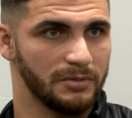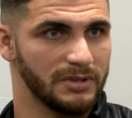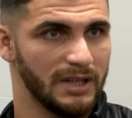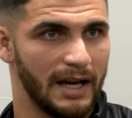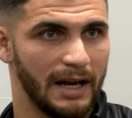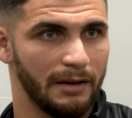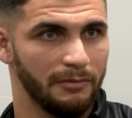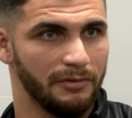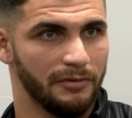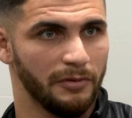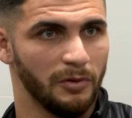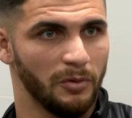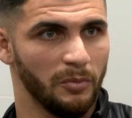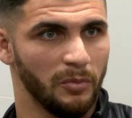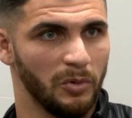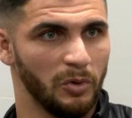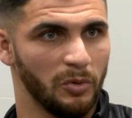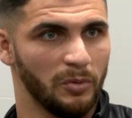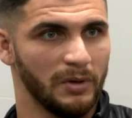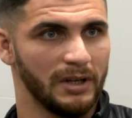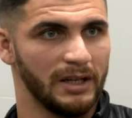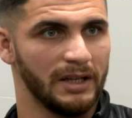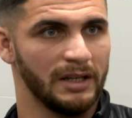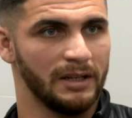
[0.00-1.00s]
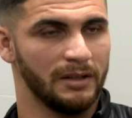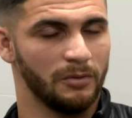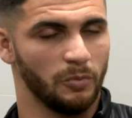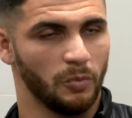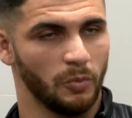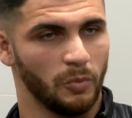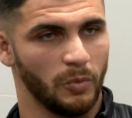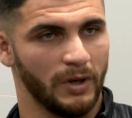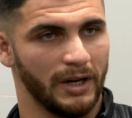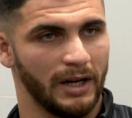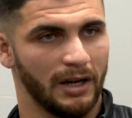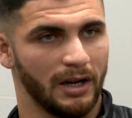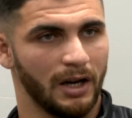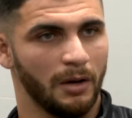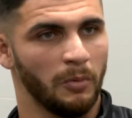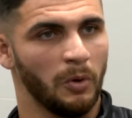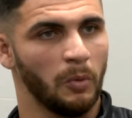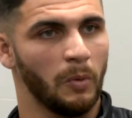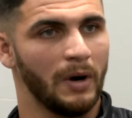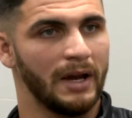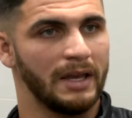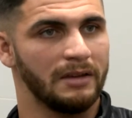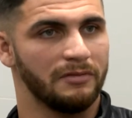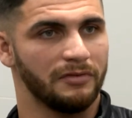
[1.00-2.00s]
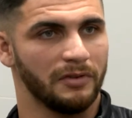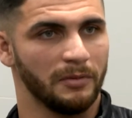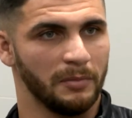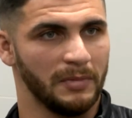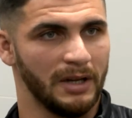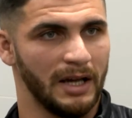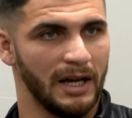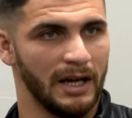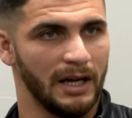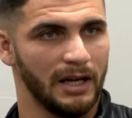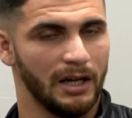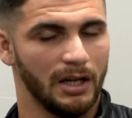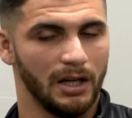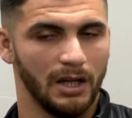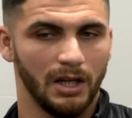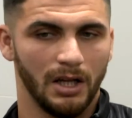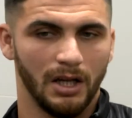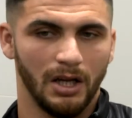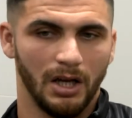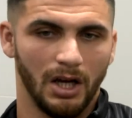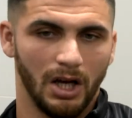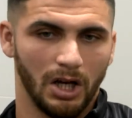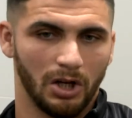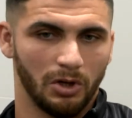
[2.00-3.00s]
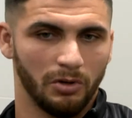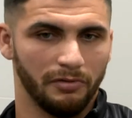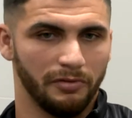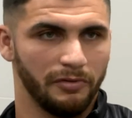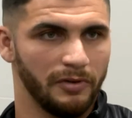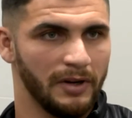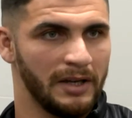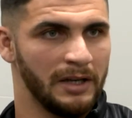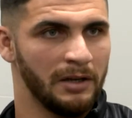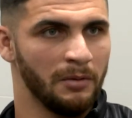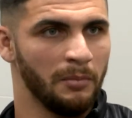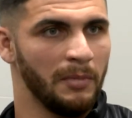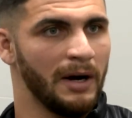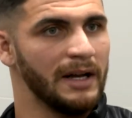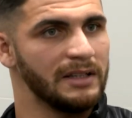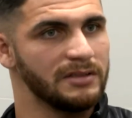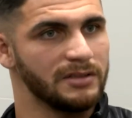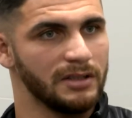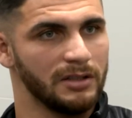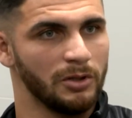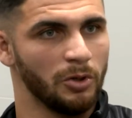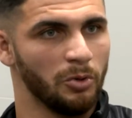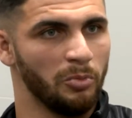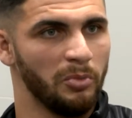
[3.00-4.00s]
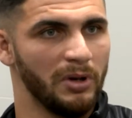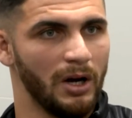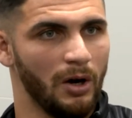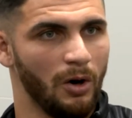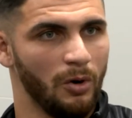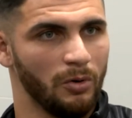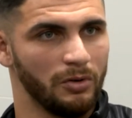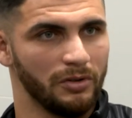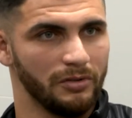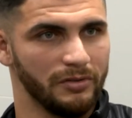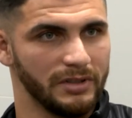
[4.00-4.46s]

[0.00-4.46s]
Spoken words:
at football, but then when I come away from that, a good friend of mine's a little bit older,